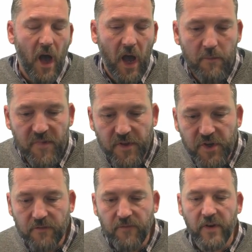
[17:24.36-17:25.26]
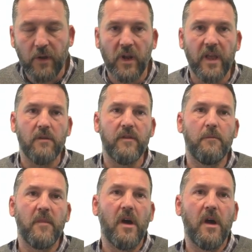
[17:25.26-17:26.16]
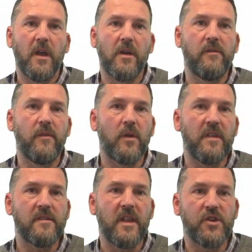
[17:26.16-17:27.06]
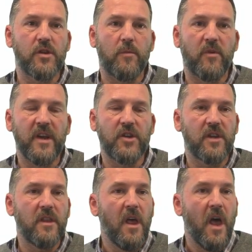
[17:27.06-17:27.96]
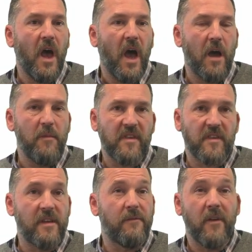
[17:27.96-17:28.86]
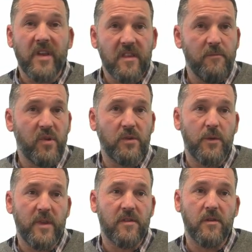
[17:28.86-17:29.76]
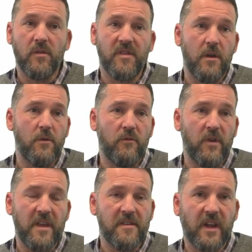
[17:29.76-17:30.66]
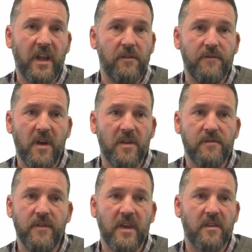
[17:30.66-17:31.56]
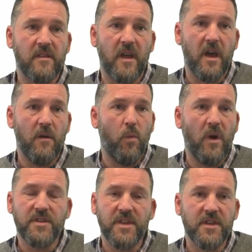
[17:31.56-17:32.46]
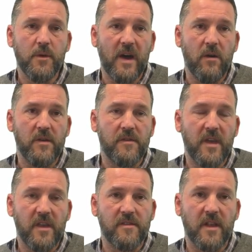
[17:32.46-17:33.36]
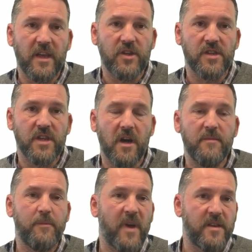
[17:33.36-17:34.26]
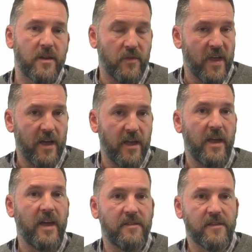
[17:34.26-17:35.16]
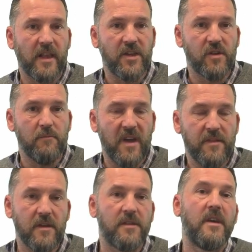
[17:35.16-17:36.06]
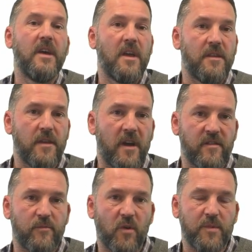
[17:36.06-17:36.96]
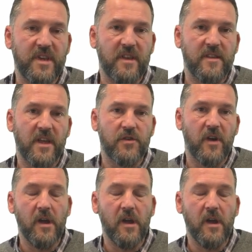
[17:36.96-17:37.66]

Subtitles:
So just very quickly over an overview on installation operation. As I said, very simple to install. So realistically at first fix, 1 to 2 hours installation time, depending on that installation method, size of property, etc.